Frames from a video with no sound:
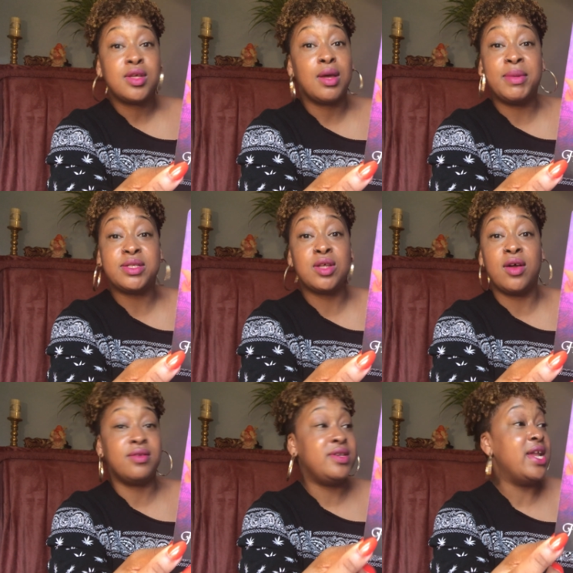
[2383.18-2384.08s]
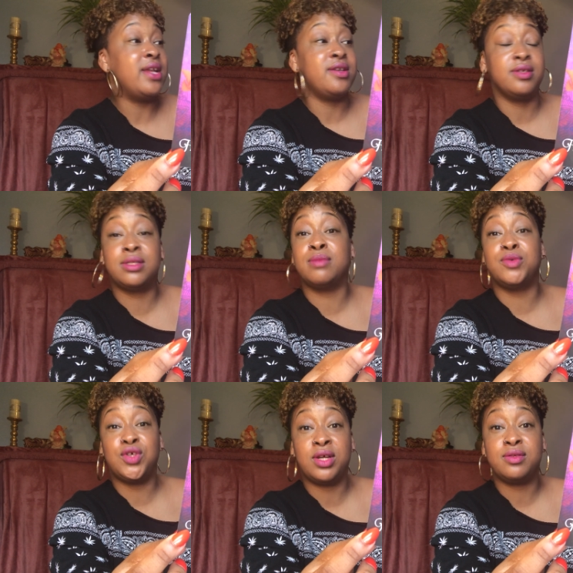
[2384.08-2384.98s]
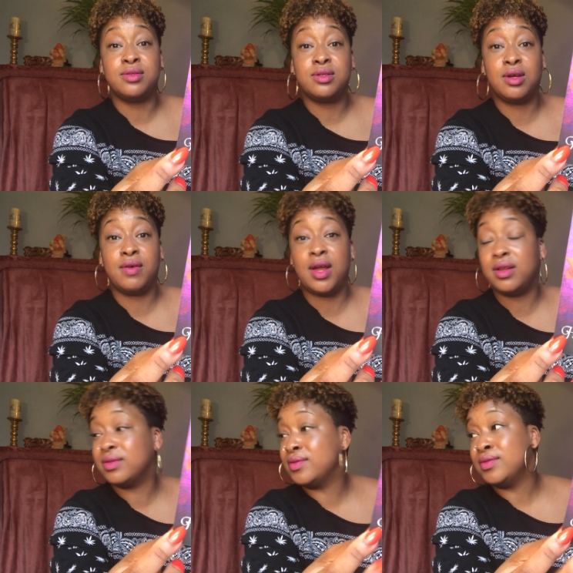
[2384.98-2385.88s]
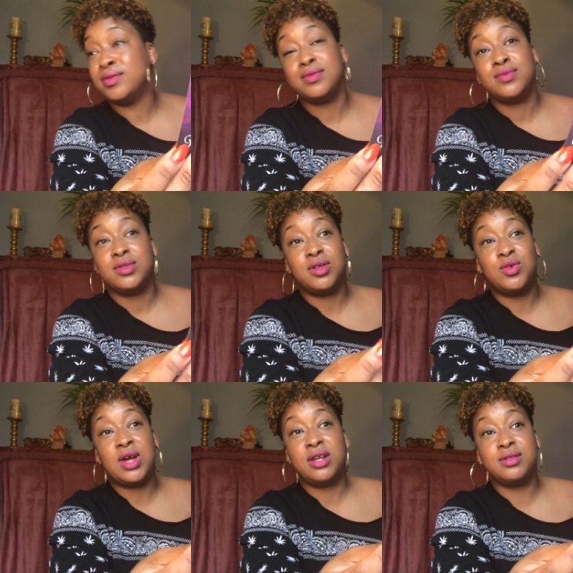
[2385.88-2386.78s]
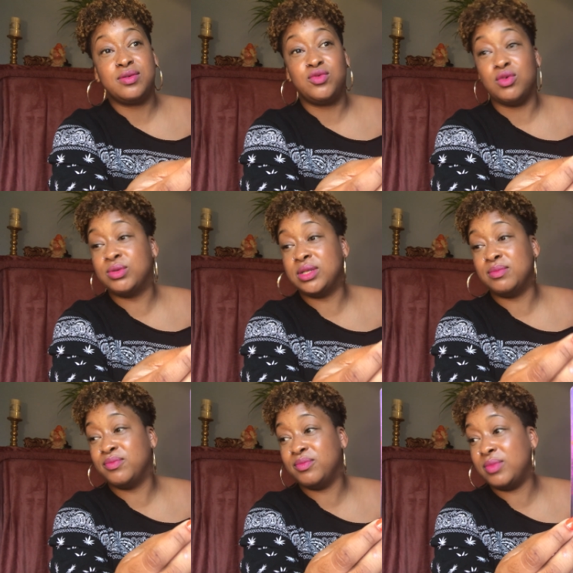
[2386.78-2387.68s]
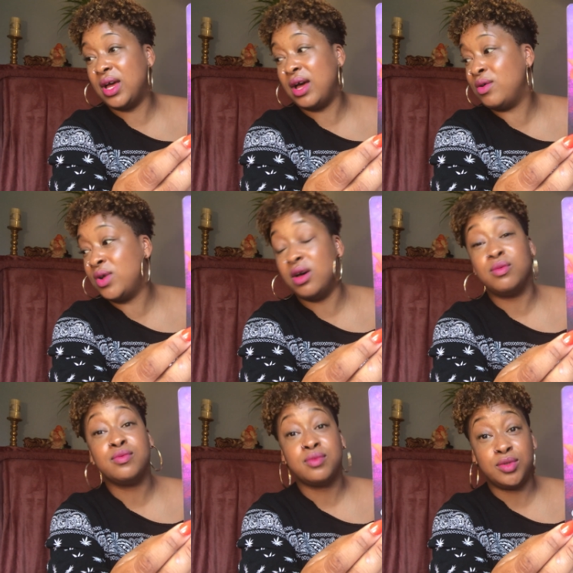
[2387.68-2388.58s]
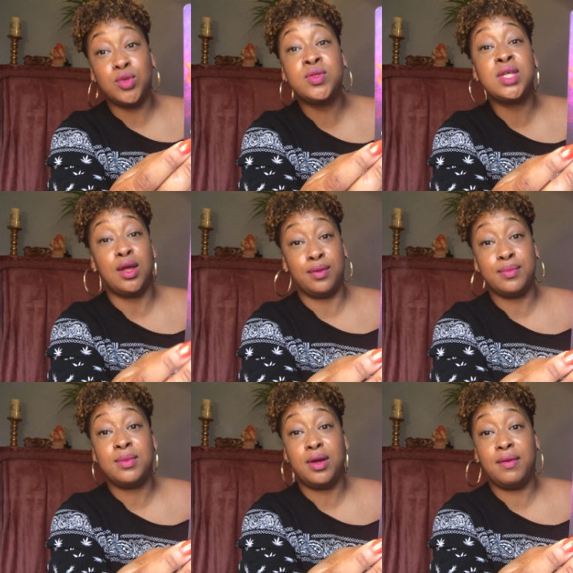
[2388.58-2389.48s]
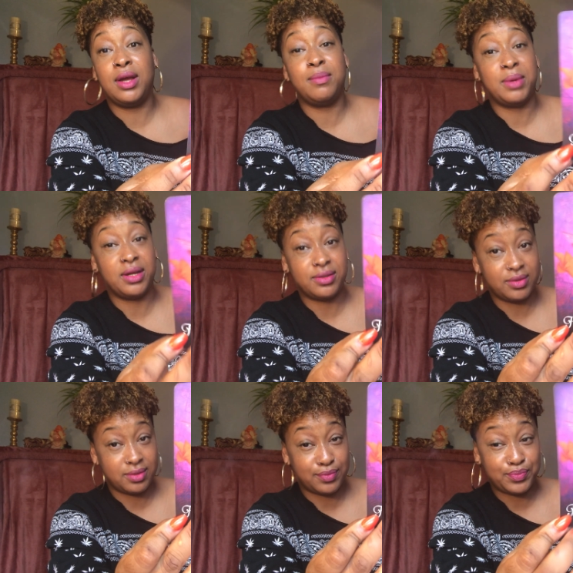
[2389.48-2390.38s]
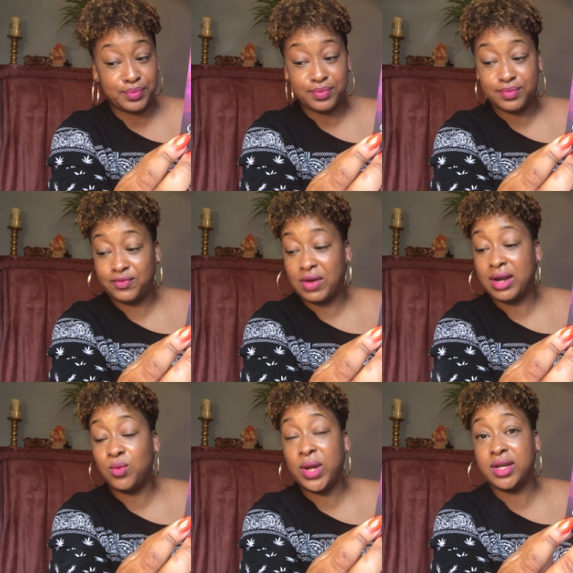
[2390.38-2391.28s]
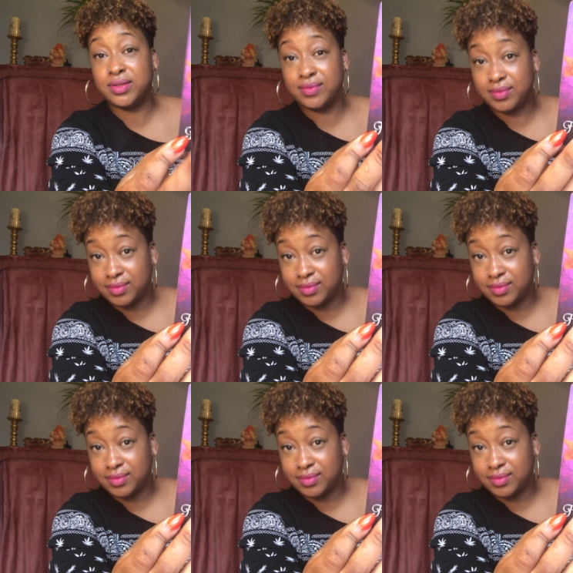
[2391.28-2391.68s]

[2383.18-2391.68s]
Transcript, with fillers: Y'all better start knitting or some shit. All right. Learn how to grow some, I don't know. Do something. All right. But find a way to